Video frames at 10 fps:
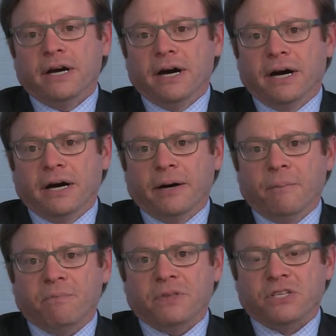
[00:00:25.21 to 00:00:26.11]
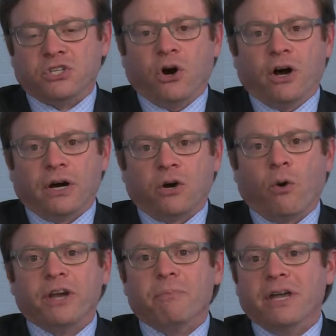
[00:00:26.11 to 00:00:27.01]
um, it saw
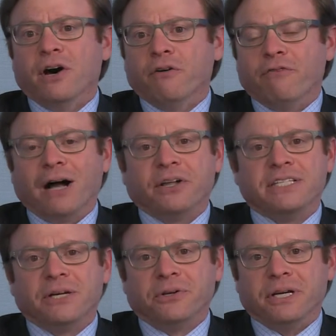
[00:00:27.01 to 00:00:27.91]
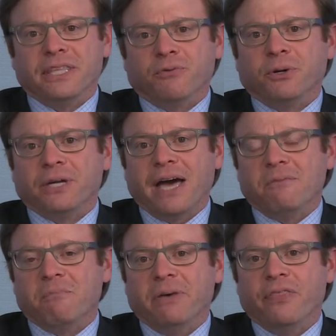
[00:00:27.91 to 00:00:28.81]
quite a bit of volatility that really
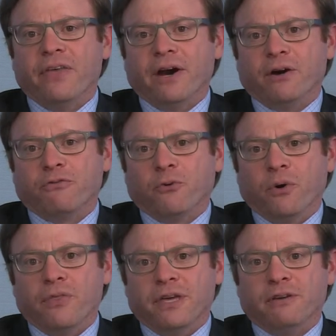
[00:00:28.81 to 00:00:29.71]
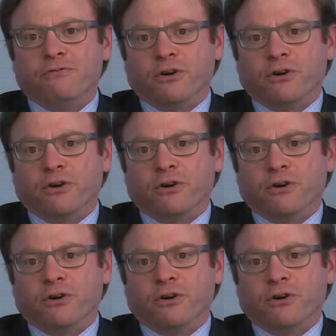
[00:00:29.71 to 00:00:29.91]
hadn't been there for the